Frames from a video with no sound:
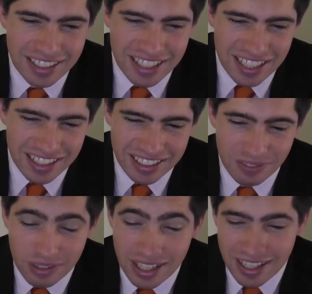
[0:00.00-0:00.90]

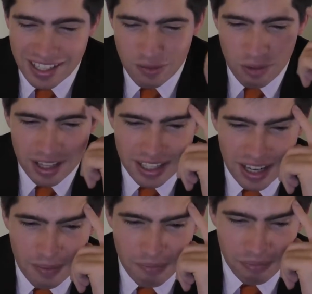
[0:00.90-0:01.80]
Yes, but
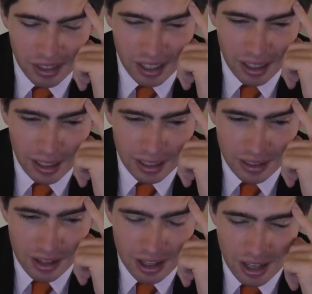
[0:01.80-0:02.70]

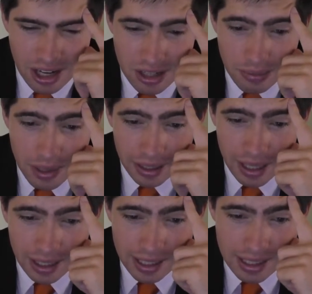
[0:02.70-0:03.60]
congratulations Ben
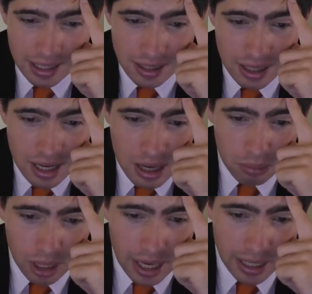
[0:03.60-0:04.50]
Cunnington,
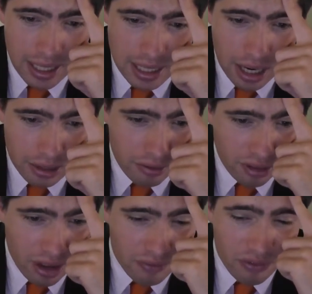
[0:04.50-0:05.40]
playing his
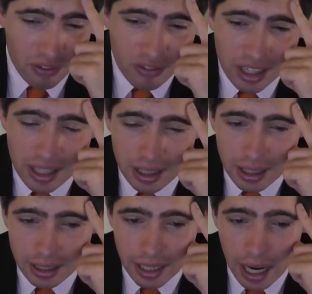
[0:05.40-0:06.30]
150th
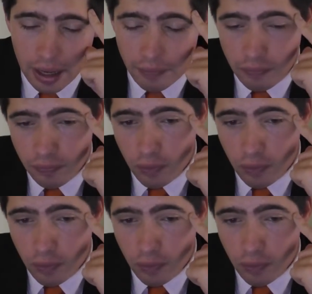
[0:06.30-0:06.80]
game